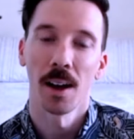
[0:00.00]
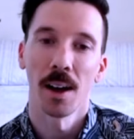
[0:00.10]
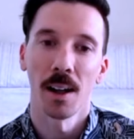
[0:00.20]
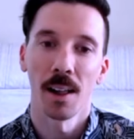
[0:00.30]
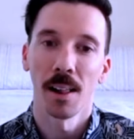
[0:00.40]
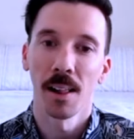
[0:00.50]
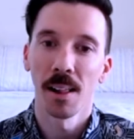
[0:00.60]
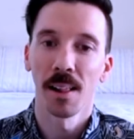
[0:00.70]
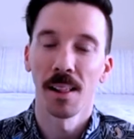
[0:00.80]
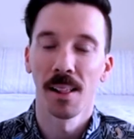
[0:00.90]

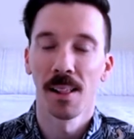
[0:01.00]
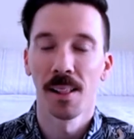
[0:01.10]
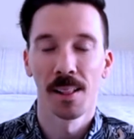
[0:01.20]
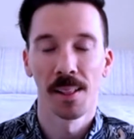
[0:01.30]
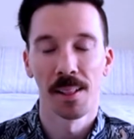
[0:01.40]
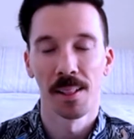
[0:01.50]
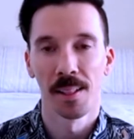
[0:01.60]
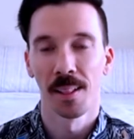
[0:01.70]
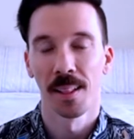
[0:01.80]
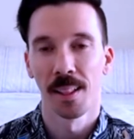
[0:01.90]

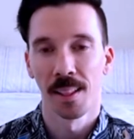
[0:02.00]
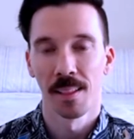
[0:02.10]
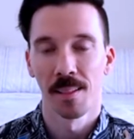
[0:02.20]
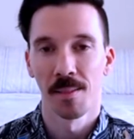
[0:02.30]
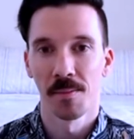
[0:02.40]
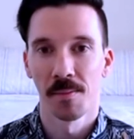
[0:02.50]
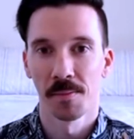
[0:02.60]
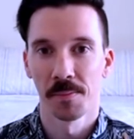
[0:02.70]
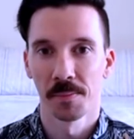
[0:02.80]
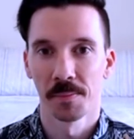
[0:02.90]

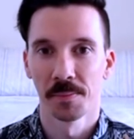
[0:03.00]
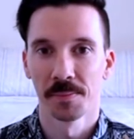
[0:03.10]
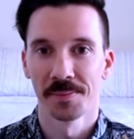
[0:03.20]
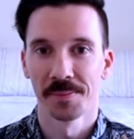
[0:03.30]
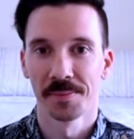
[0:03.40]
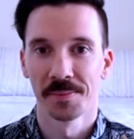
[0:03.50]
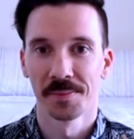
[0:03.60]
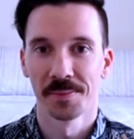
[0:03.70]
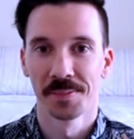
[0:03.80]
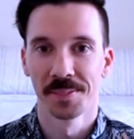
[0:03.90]

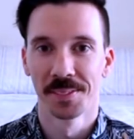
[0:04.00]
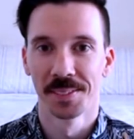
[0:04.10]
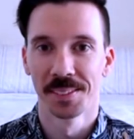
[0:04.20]
[no speech]